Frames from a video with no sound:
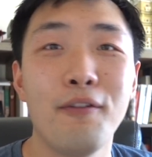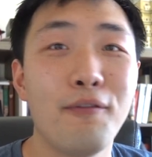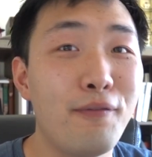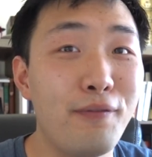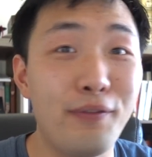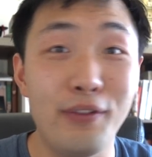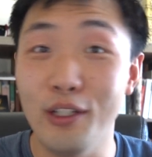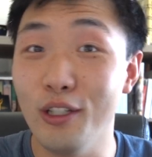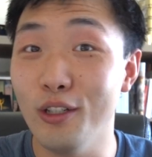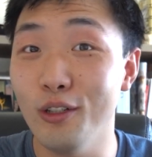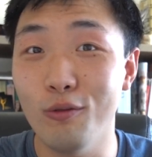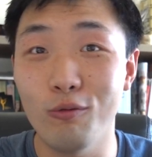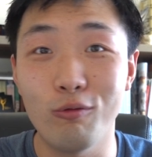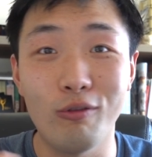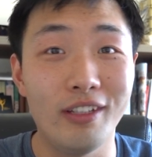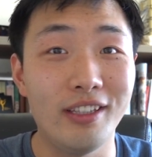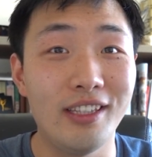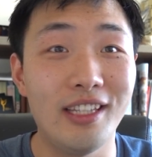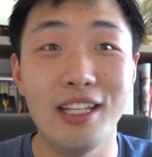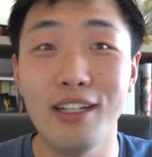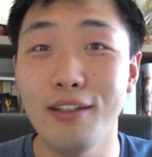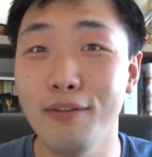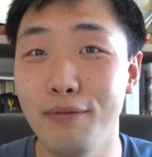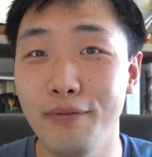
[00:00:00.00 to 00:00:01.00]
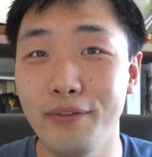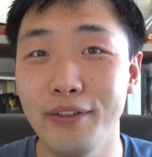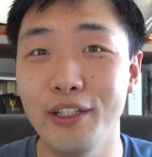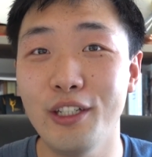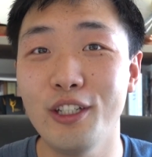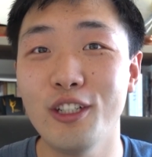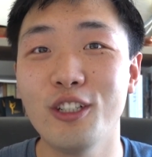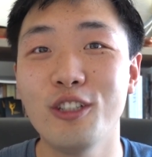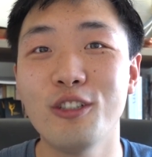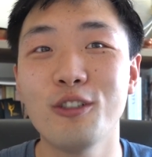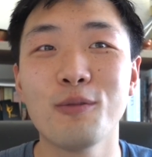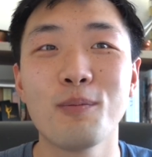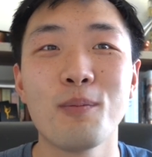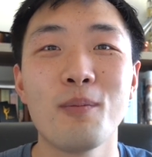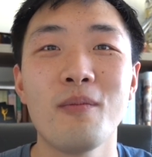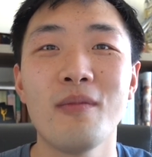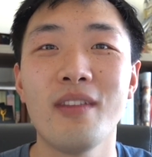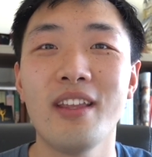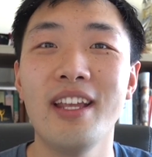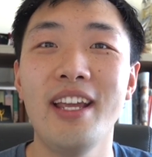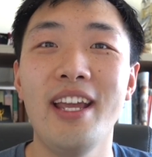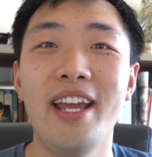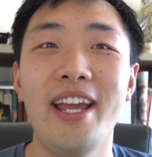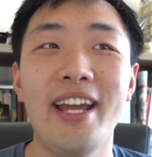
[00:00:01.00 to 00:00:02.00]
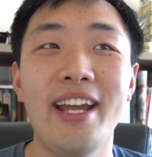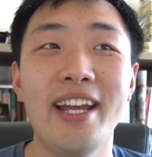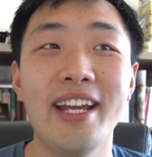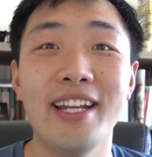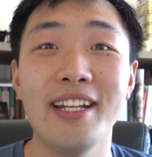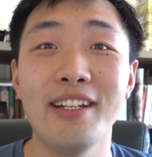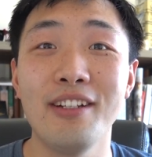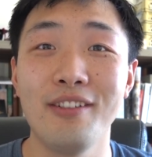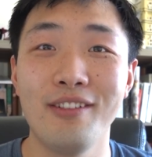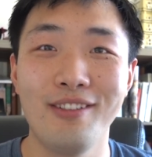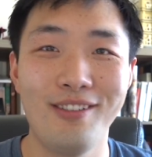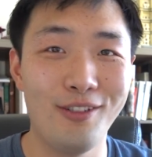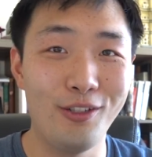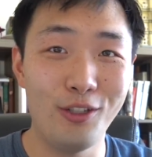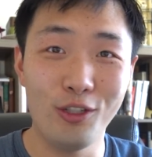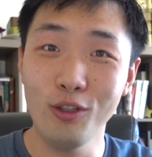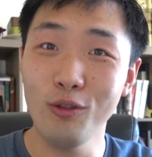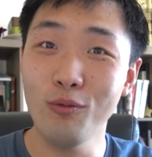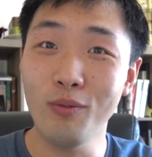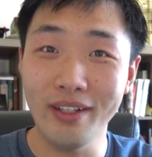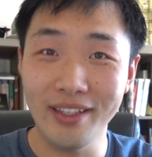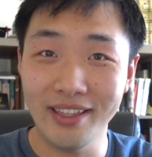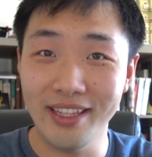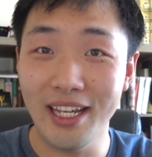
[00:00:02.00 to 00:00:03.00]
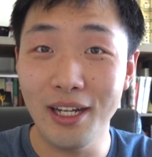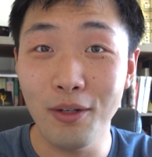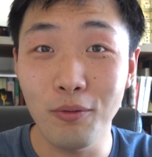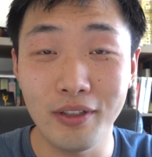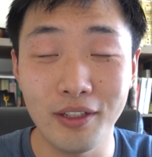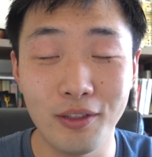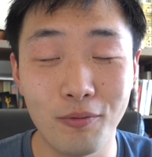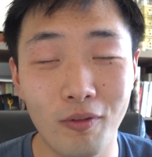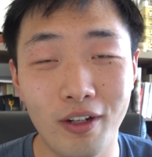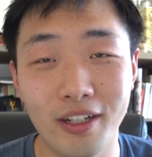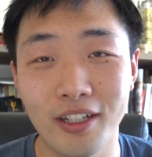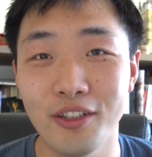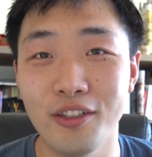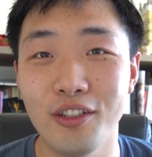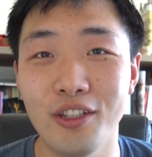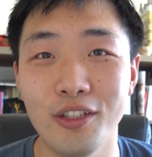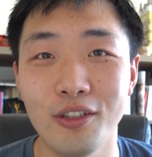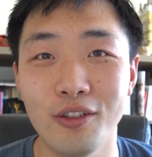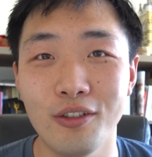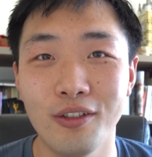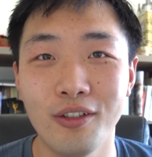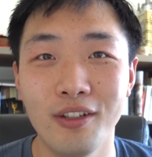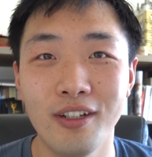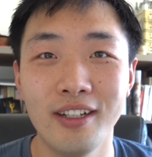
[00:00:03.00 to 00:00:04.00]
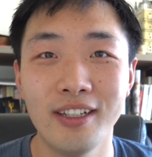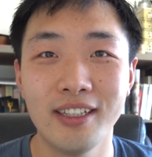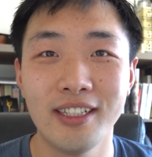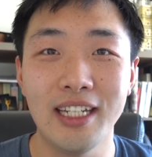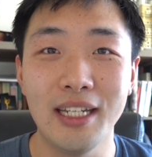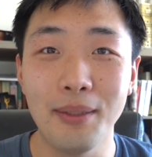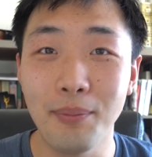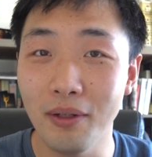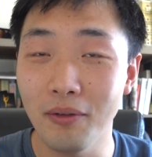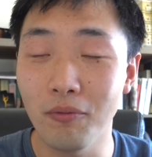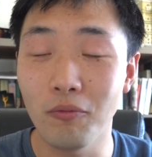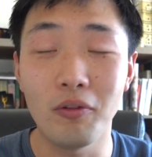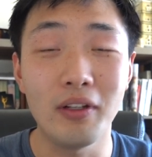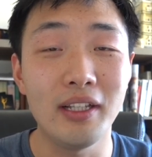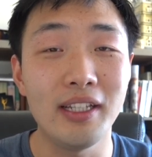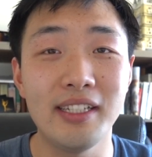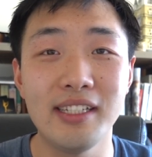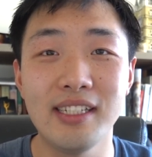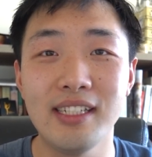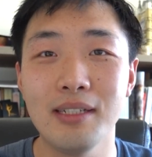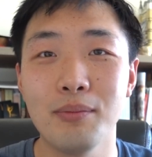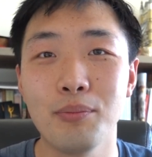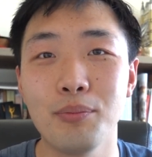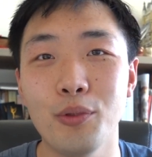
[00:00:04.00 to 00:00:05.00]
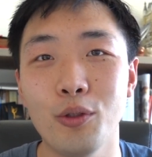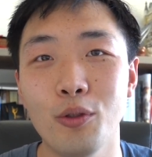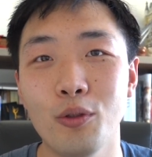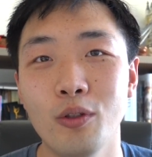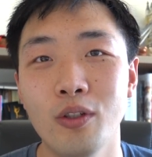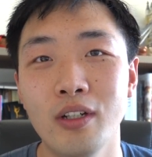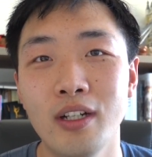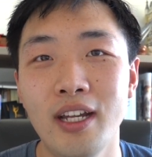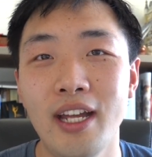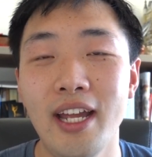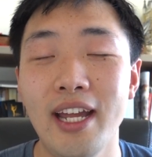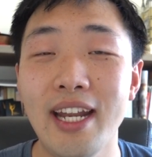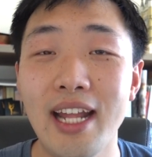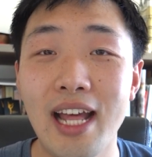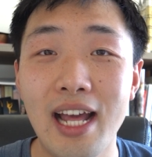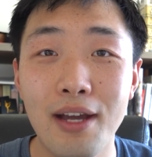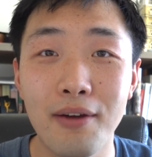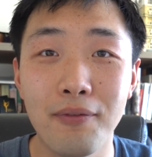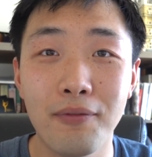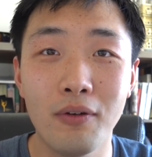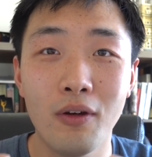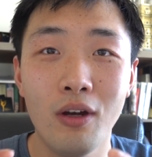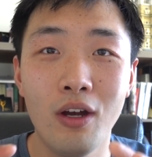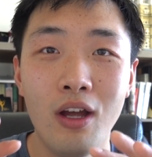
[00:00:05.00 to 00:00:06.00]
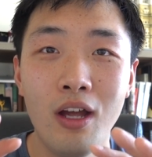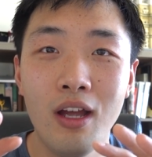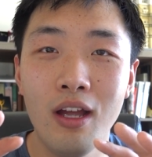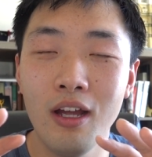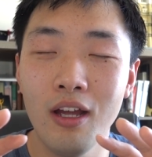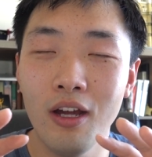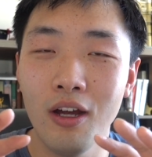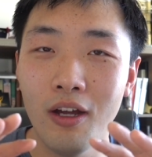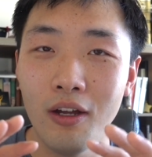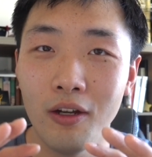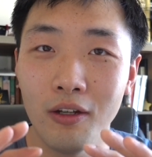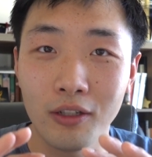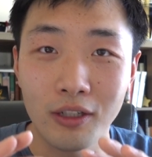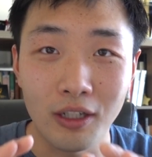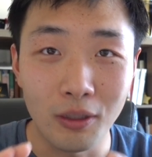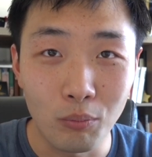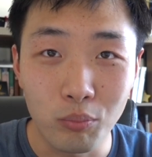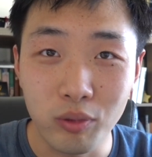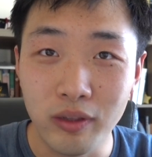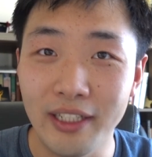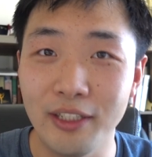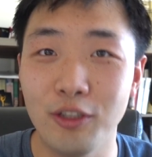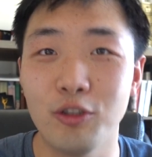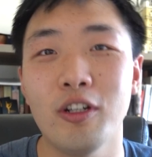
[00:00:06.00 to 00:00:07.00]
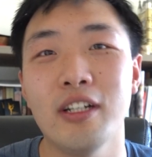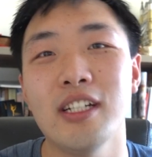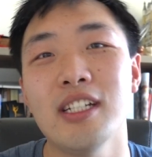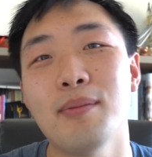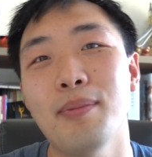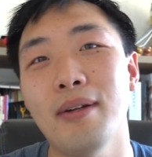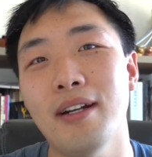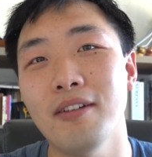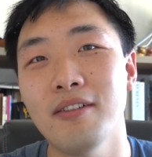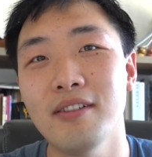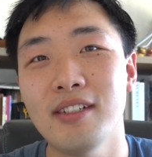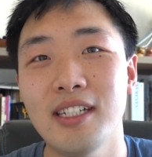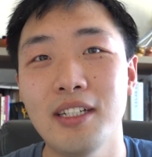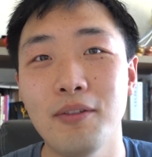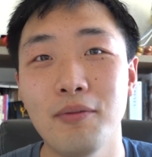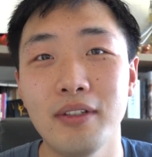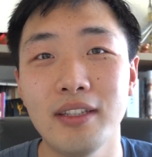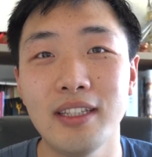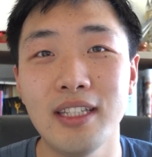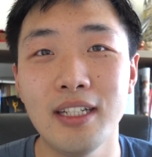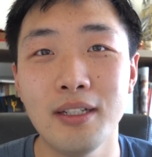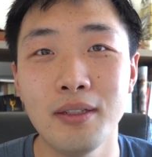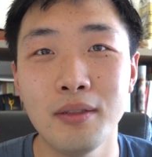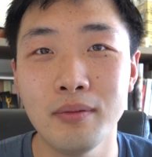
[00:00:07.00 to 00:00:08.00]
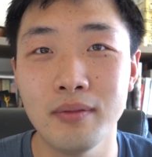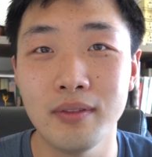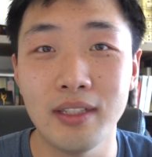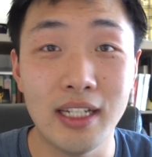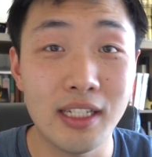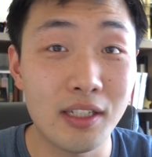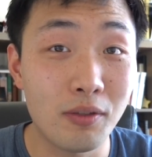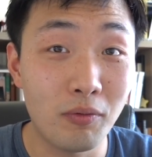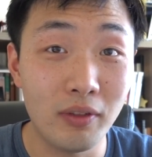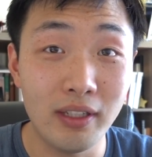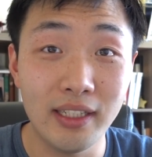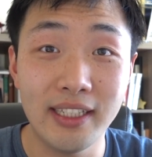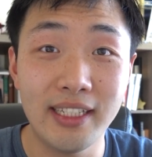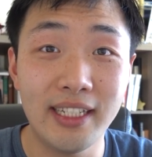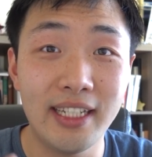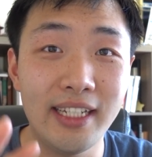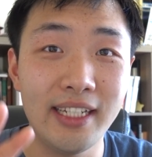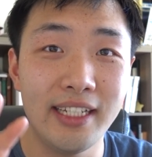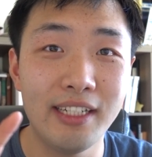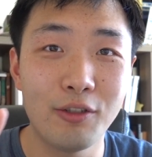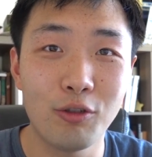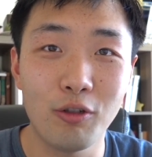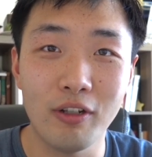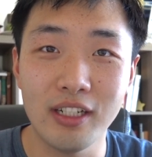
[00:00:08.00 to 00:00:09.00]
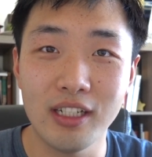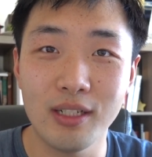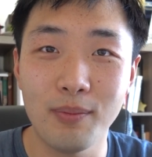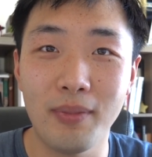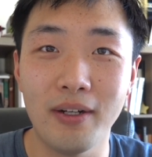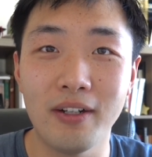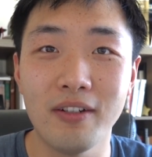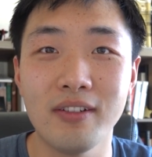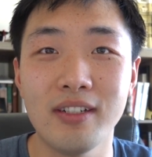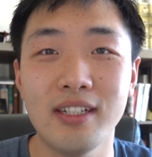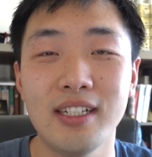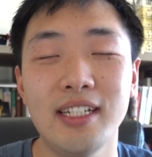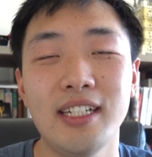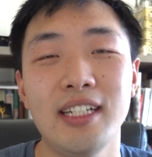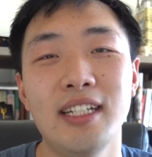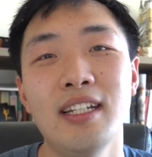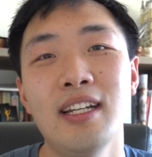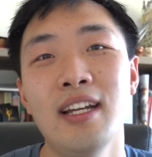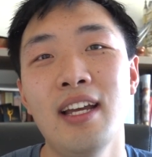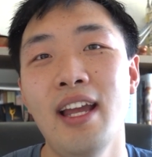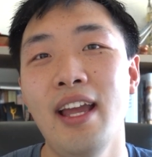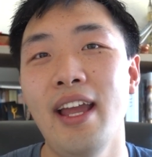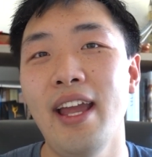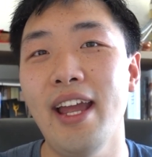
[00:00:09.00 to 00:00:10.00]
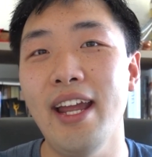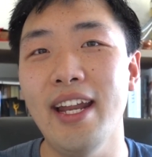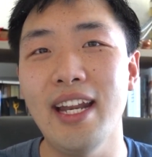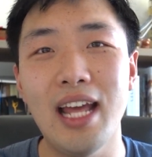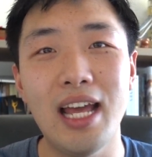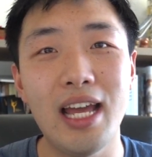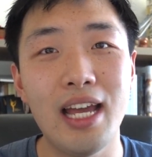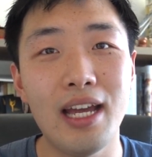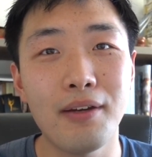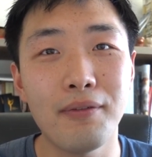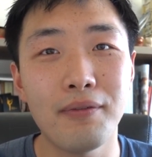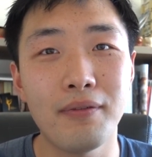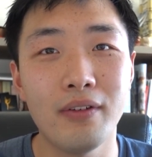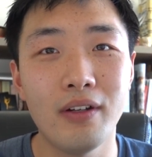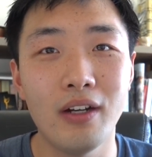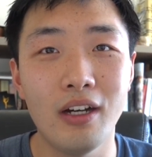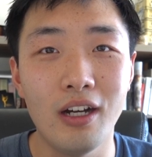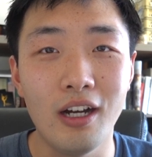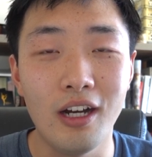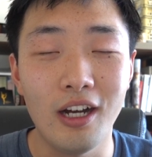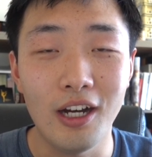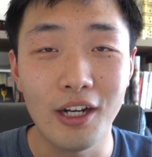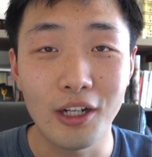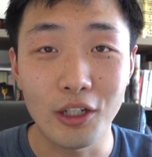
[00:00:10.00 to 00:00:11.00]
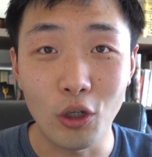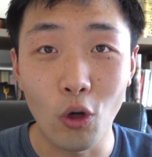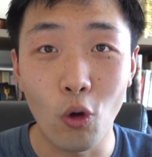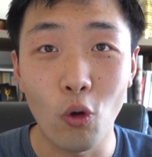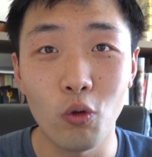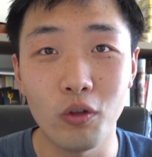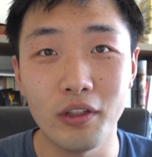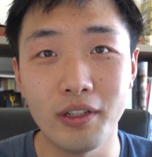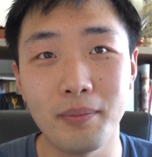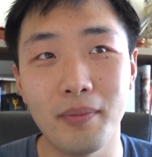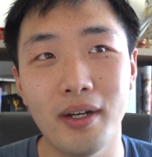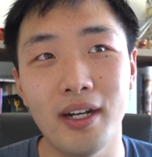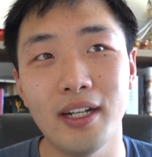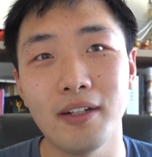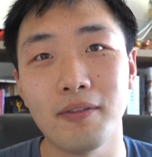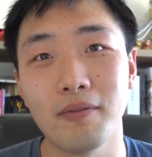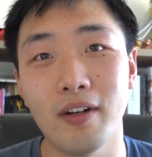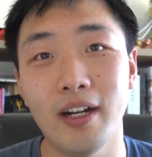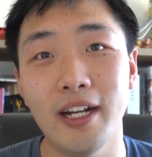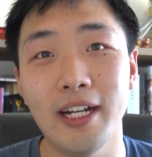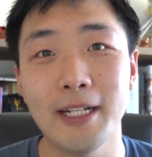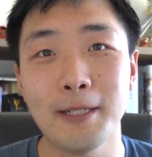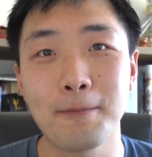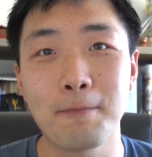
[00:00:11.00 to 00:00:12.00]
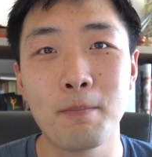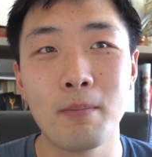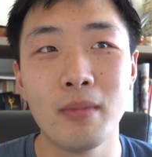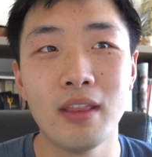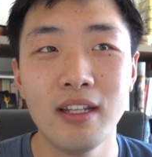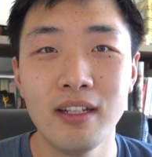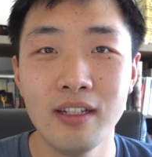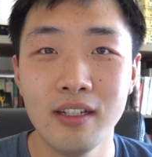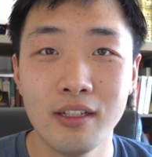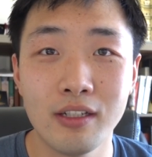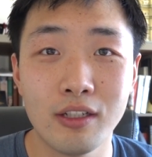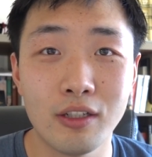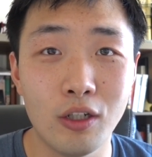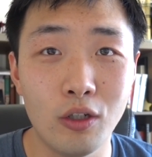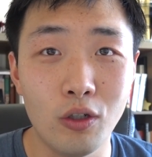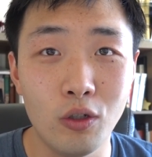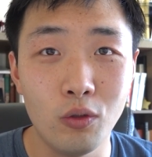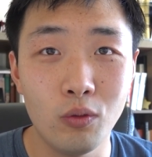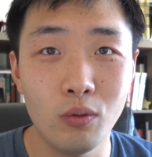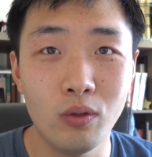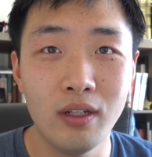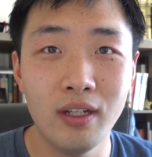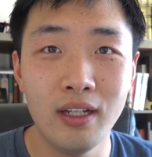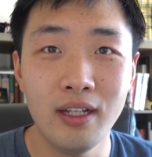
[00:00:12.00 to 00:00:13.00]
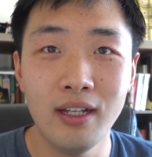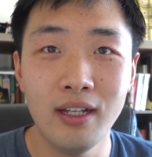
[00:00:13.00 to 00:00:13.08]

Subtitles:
feel what they feel, and do what they would want to do. Keep it really simple and have complete transparency with them. That's really key, transparency, and have a goal in mind, right? So